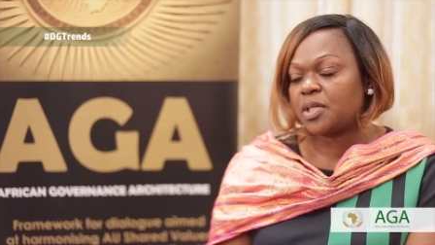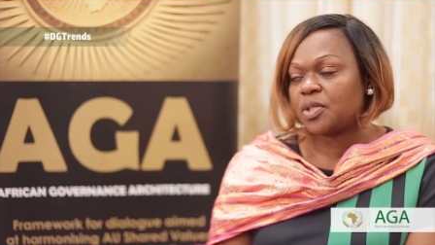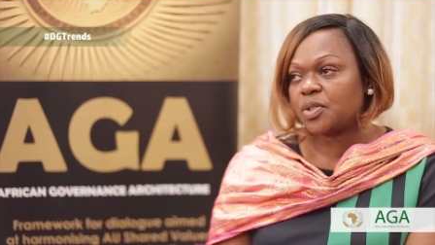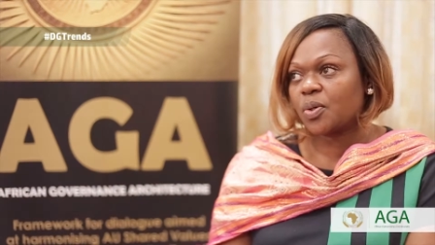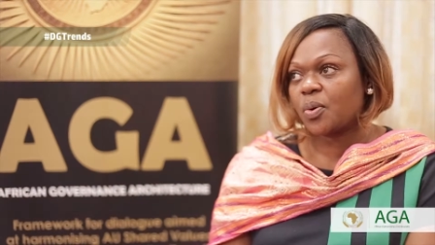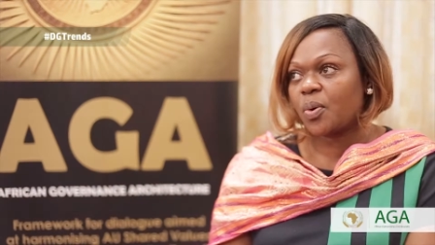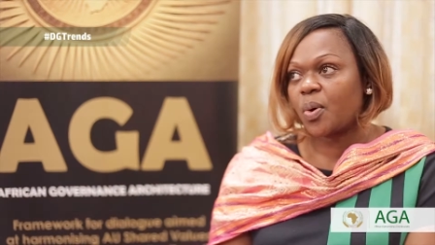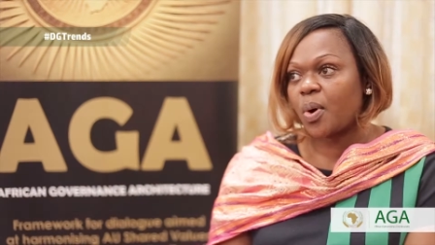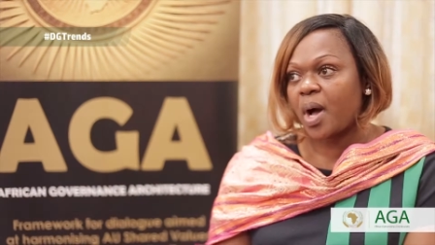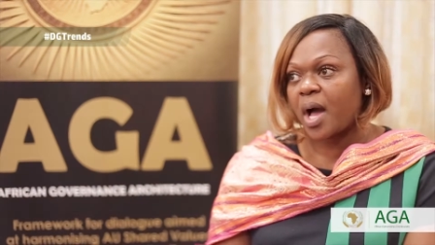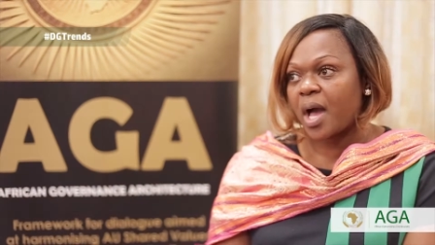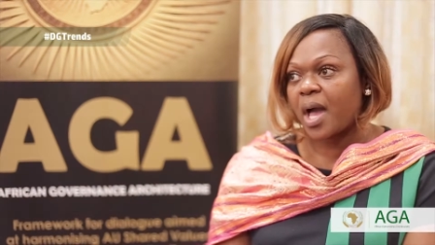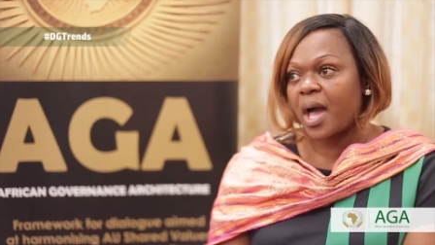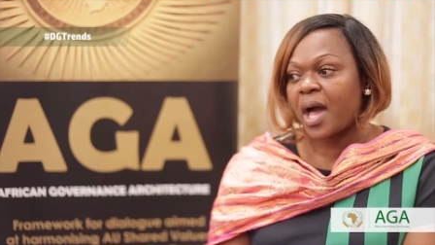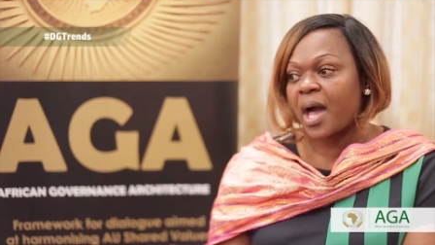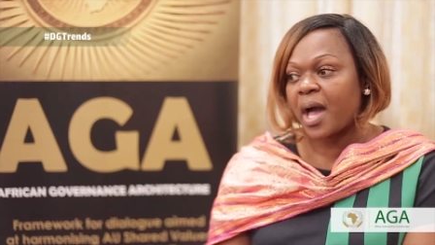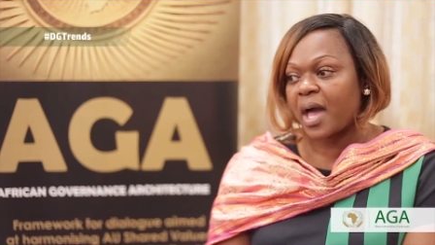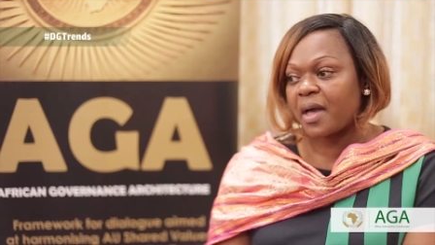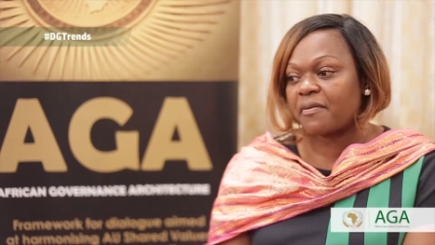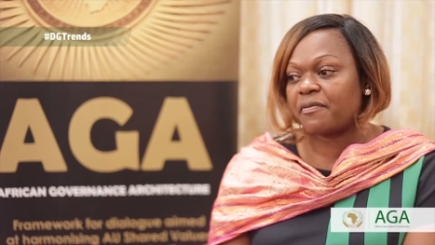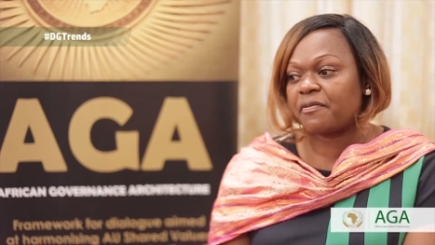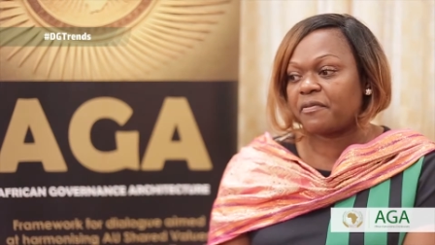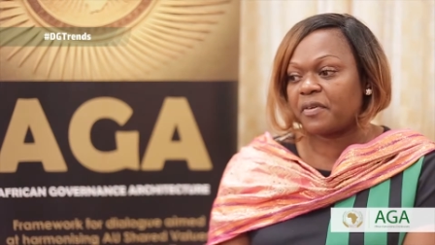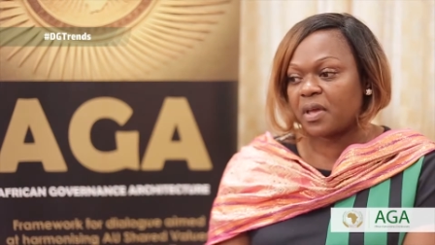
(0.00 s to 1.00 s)
So I
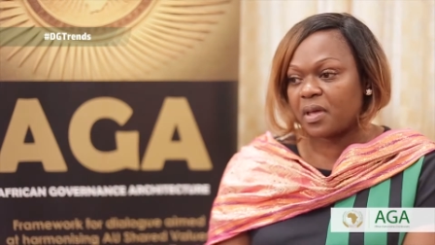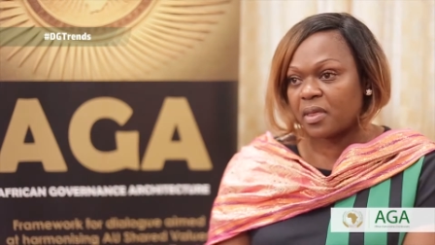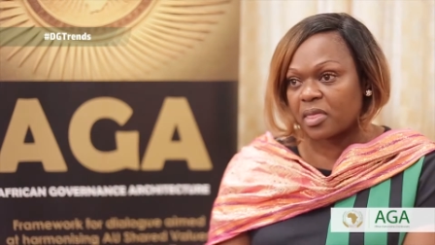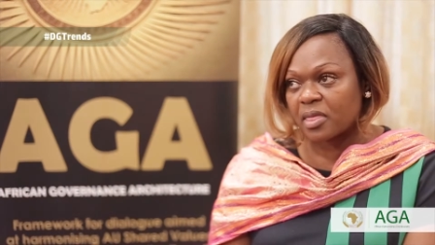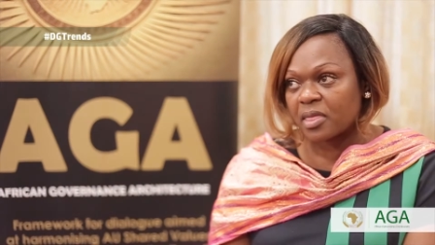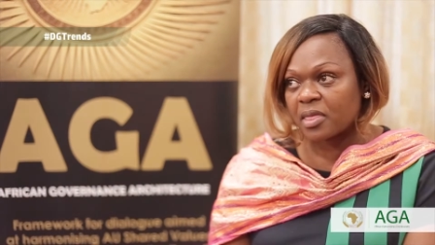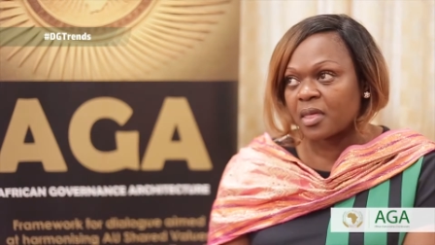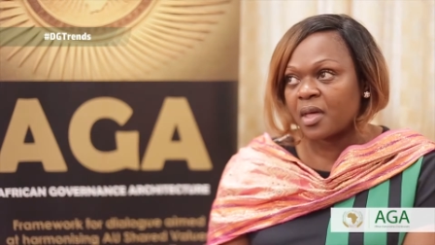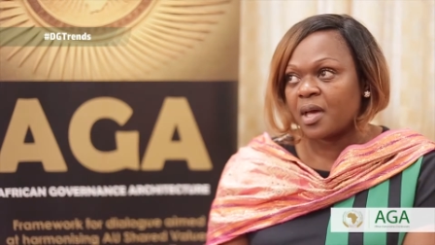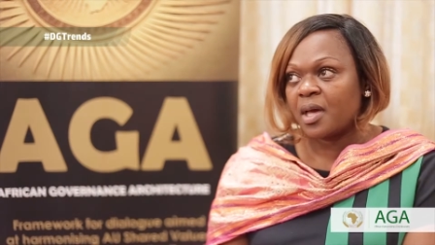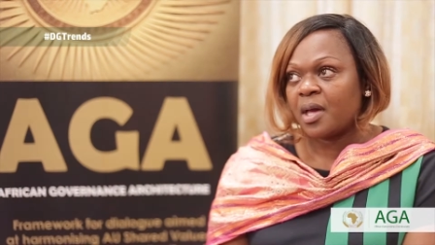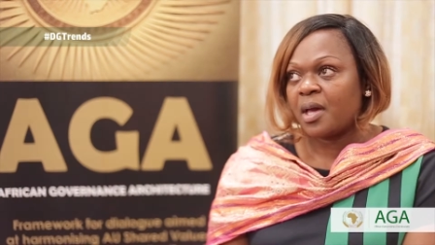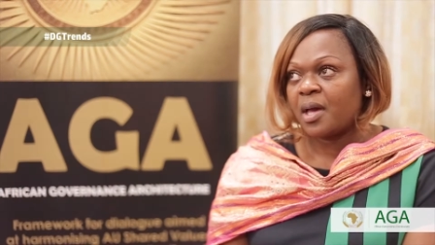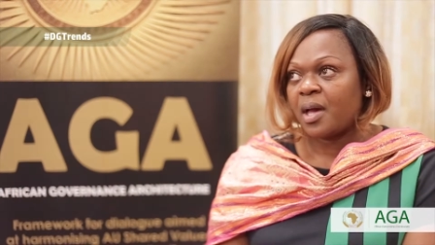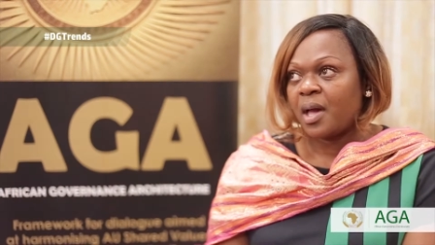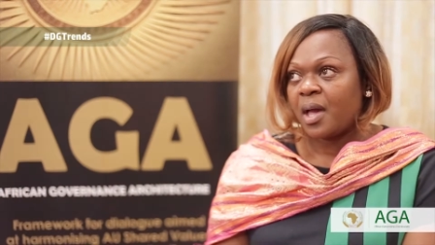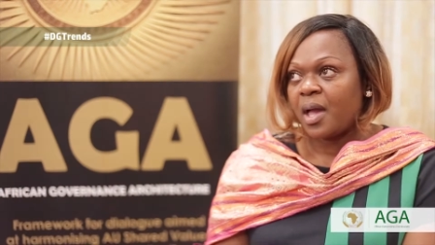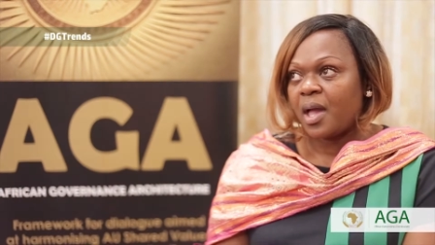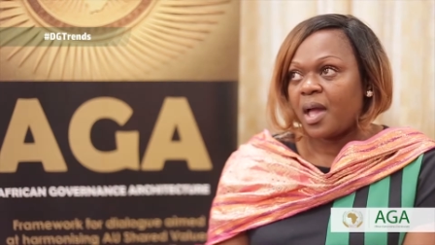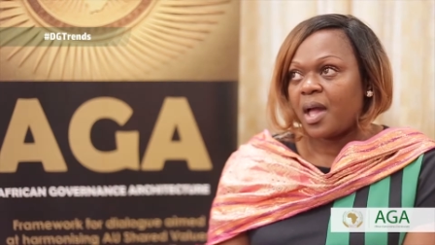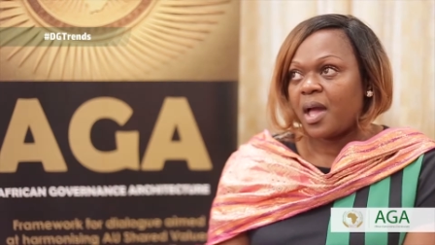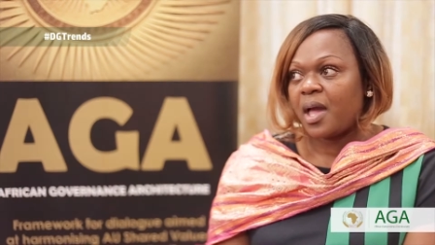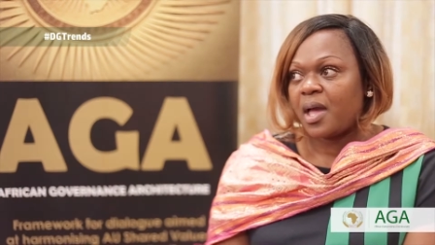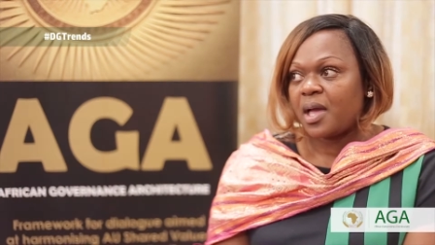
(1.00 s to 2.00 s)
have faith,
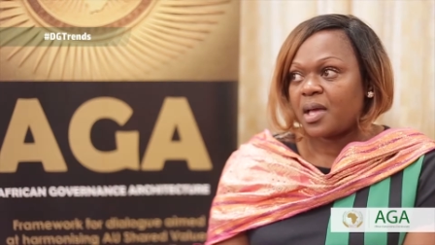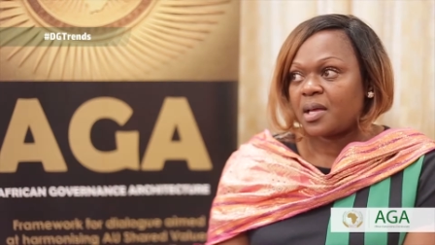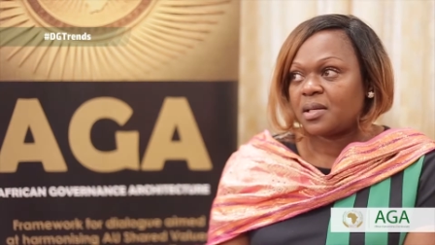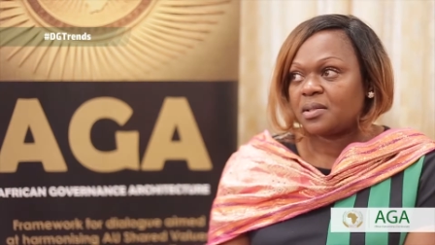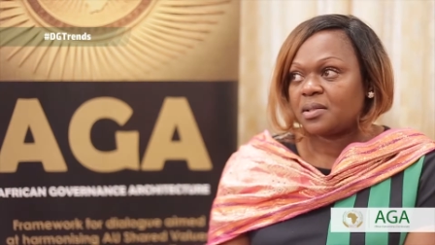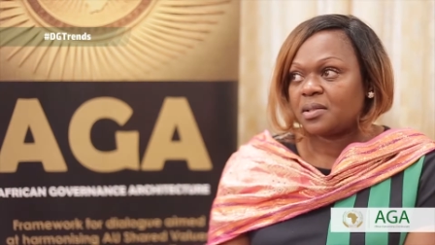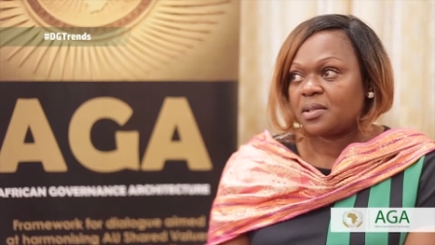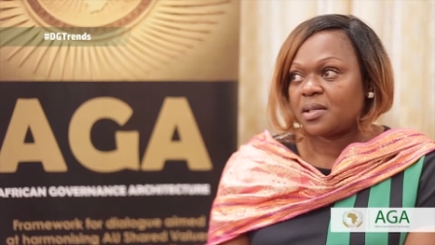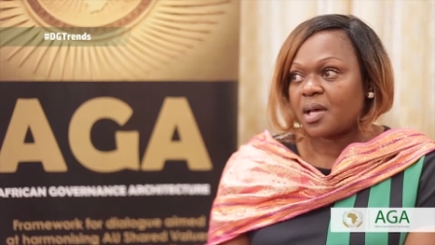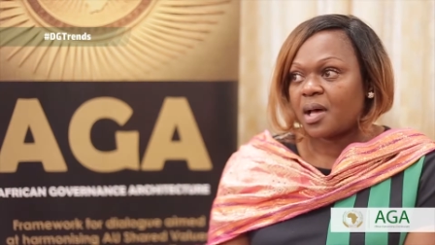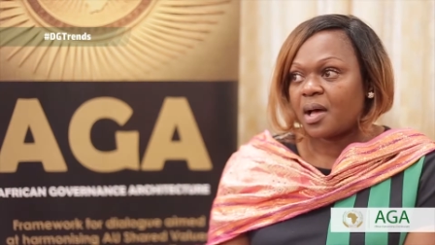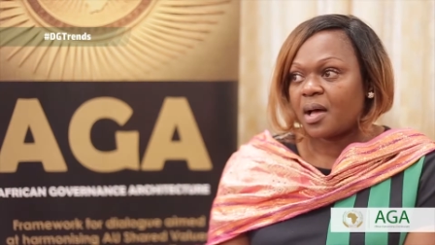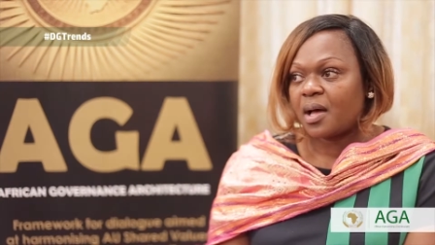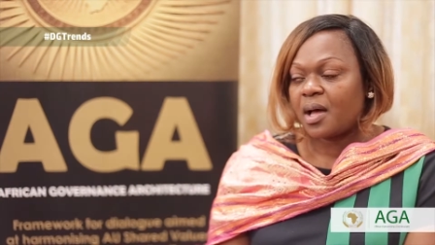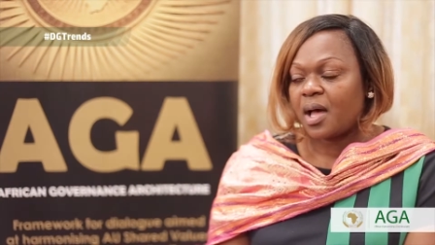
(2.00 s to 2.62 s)
and